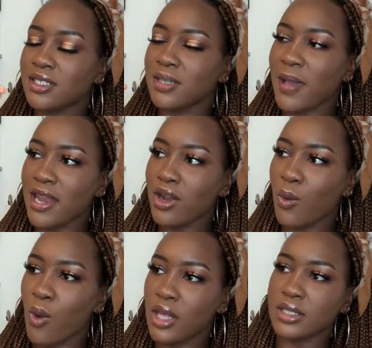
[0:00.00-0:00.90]
depending
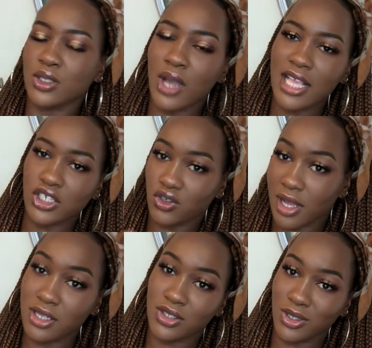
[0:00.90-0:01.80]
on what you're actually
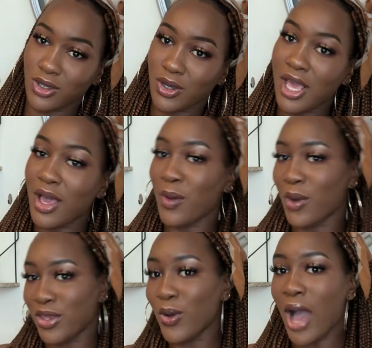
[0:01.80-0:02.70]
trying to do
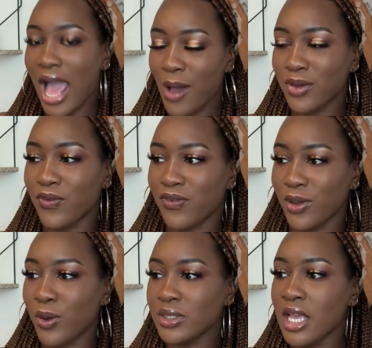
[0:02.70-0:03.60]
when you're out in the
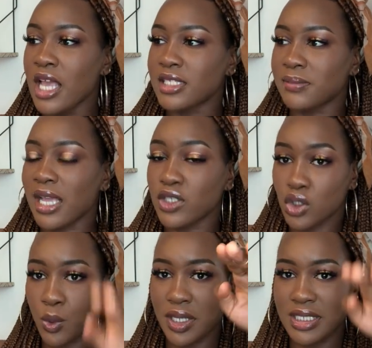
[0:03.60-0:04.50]
field, sometimes
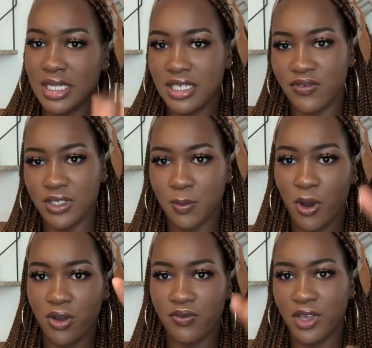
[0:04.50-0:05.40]
you just want to see the different
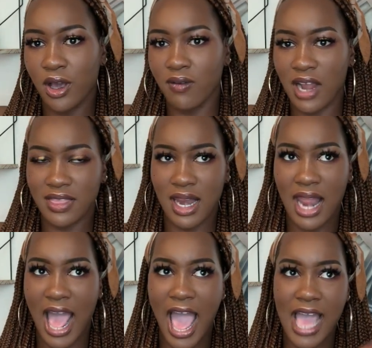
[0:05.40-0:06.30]
topography of like the
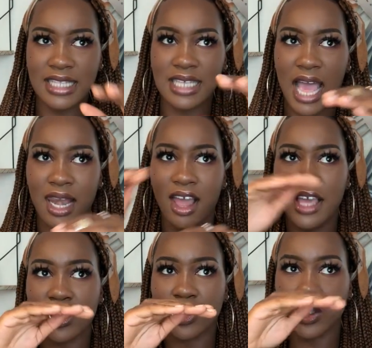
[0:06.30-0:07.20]
land, and like,